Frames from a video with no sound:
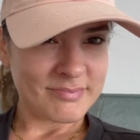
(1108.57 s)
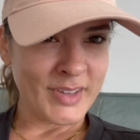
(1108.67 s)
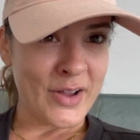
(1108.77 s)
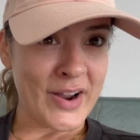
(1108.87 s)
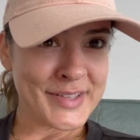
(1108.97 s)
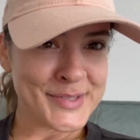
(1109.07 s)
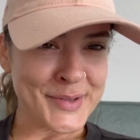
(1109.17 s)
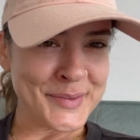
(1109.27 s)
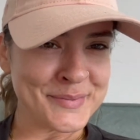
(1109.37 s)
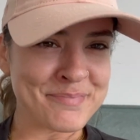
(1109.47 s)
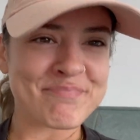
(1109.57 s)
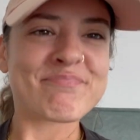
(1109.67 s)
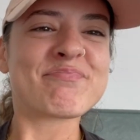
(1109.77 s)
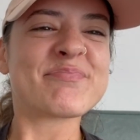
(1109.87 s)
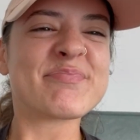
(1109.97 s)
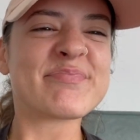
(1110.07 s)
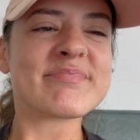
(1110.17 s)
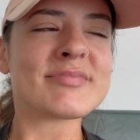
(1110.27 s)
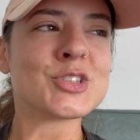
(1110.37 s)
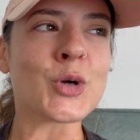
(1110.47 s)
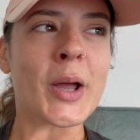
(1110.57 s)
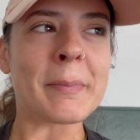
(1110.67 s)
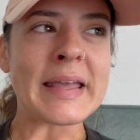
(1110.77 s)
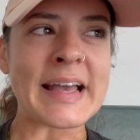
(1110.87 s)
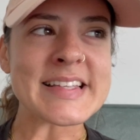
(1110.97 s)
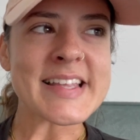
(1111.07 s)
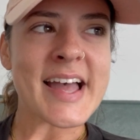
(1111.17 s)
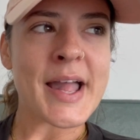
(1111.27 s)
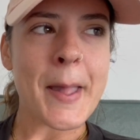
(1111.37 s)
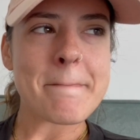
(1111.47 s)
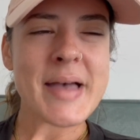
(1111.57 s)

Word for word: All right, so join me as I